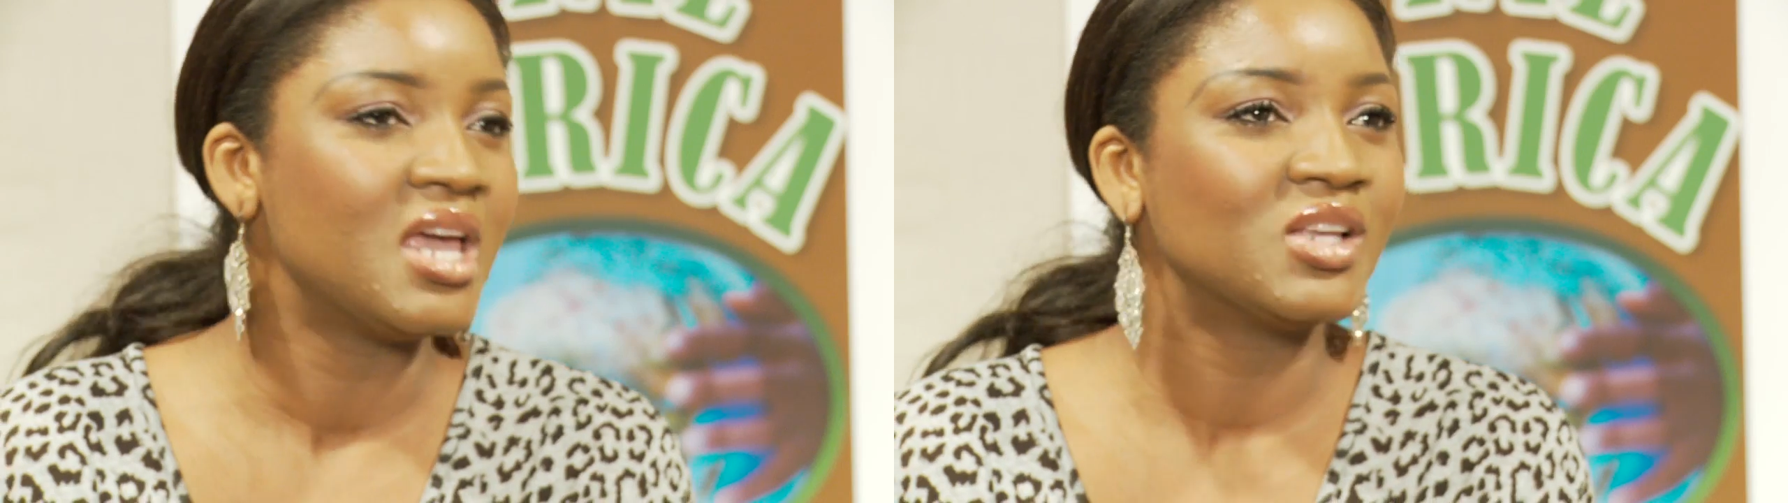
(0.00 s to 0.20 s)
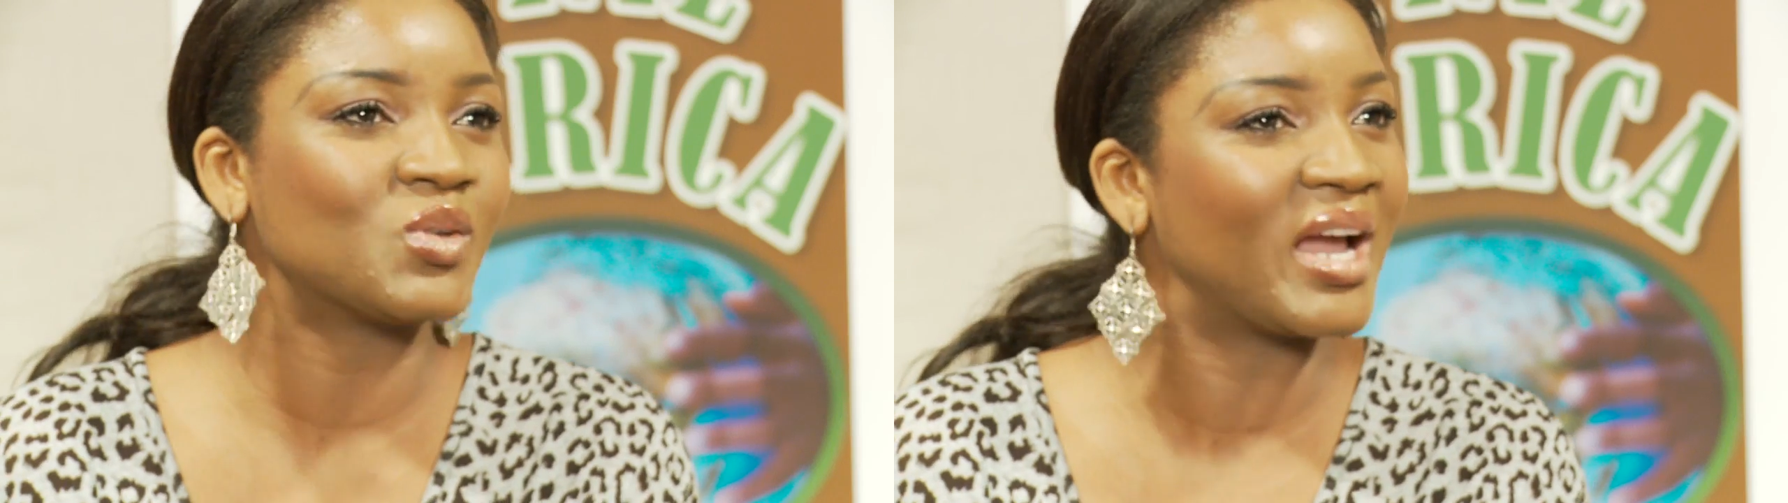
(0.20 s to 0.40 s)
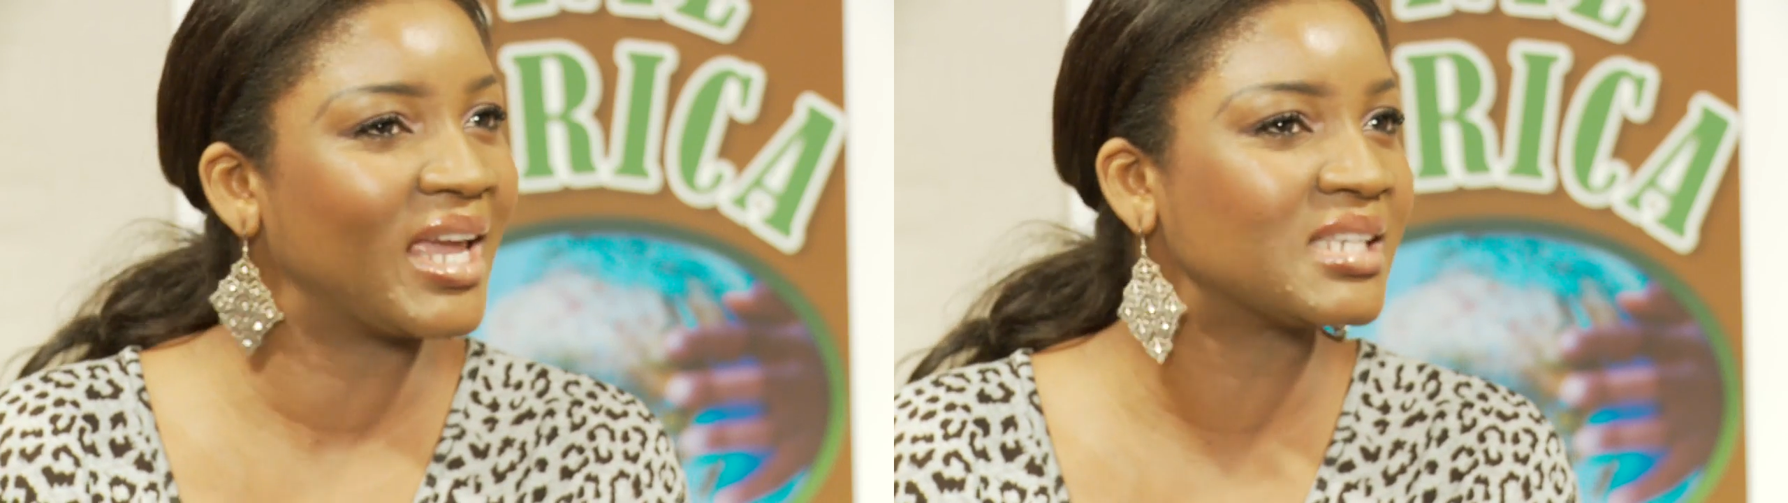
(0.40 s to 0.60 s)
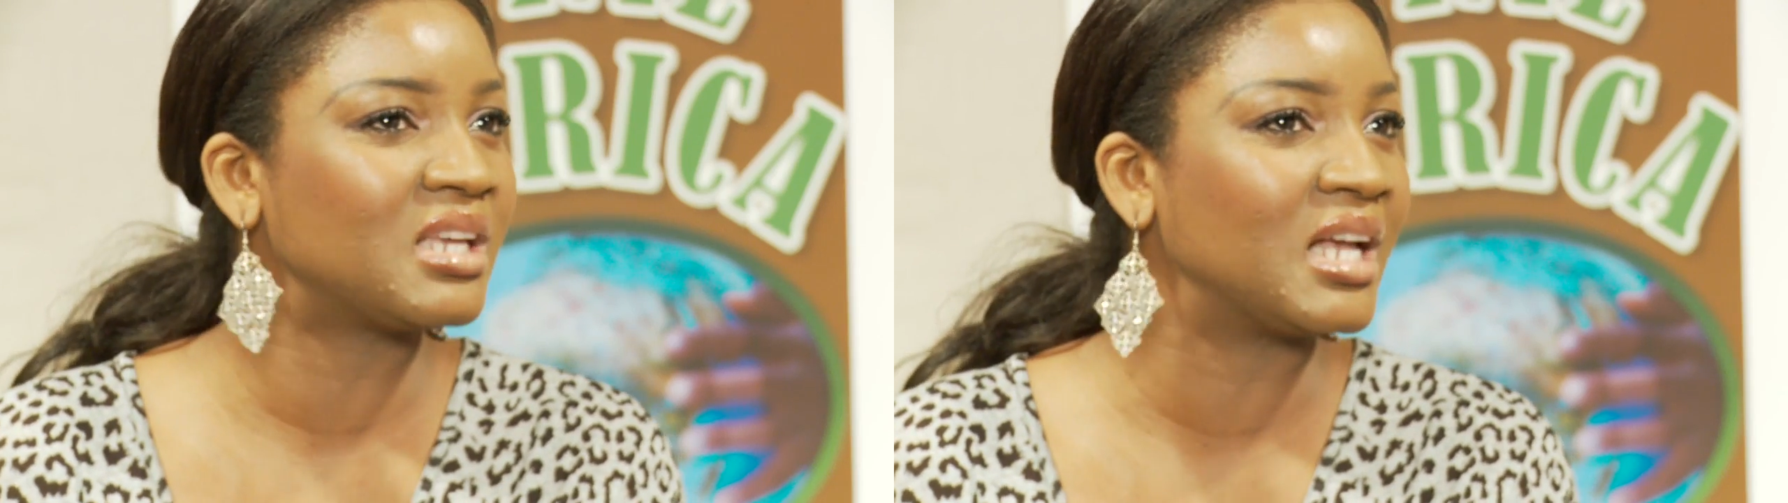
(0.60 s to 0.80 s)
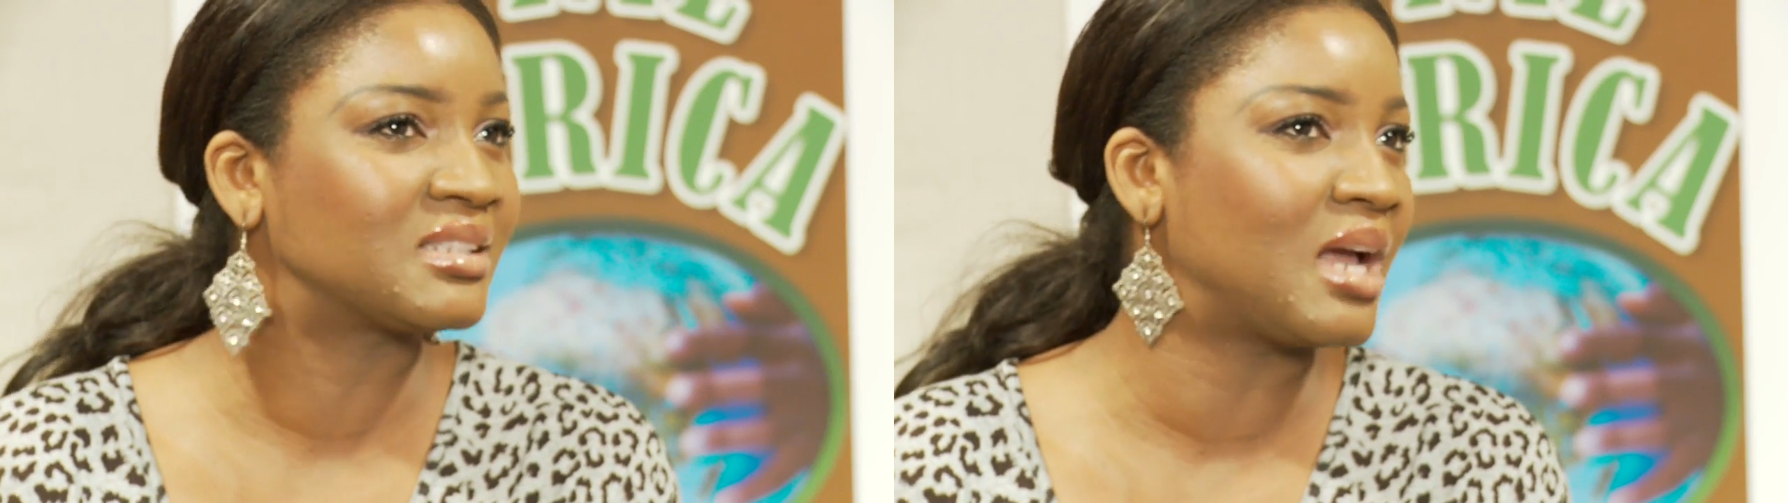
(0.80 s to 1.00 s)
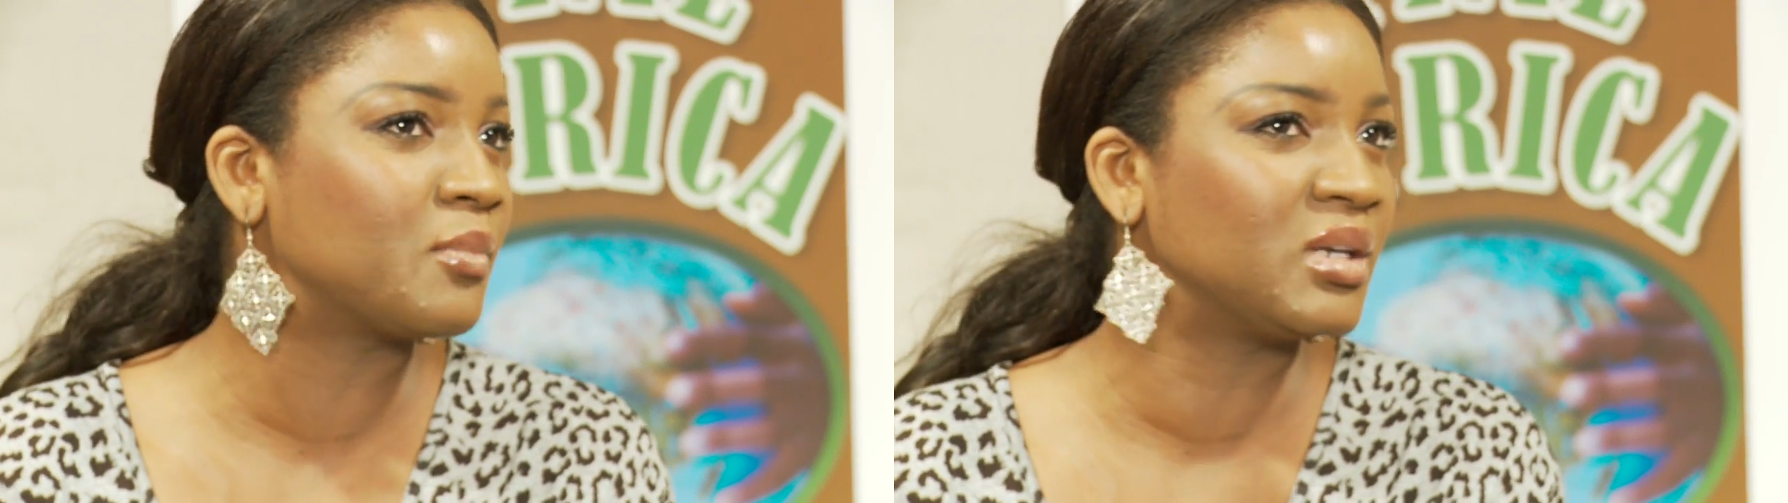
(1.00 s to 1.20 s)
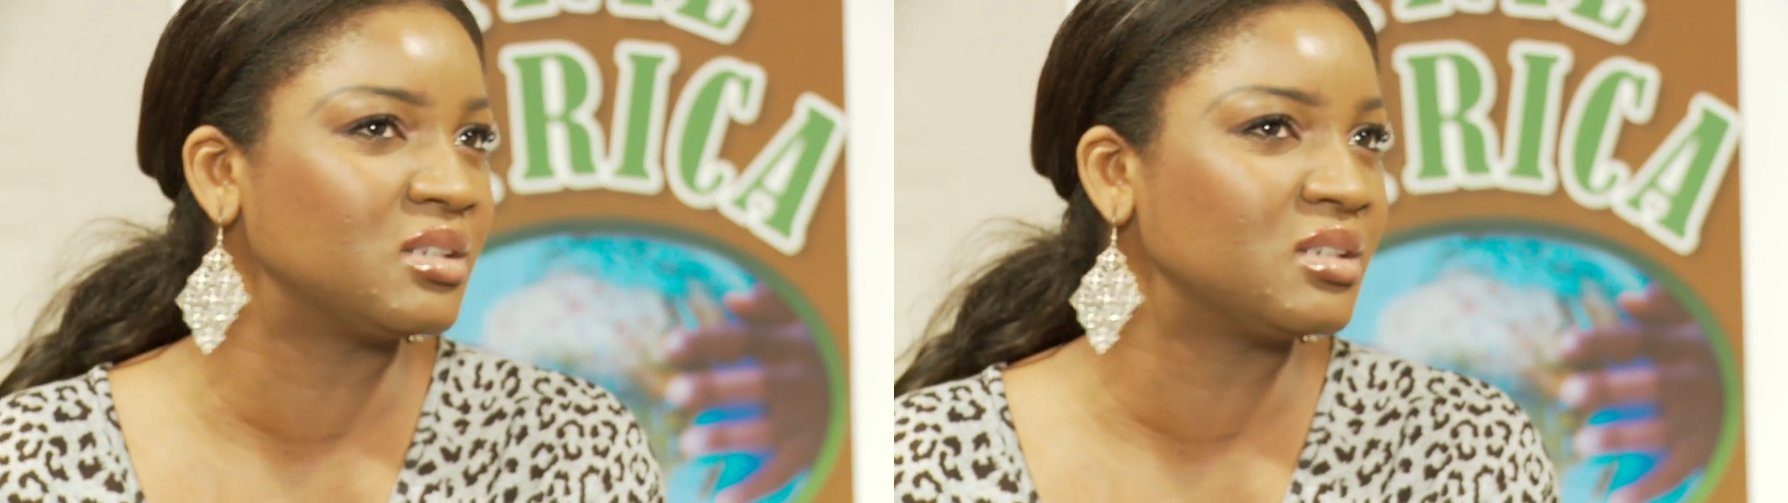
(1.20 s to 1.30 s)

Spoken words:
So I guess as time went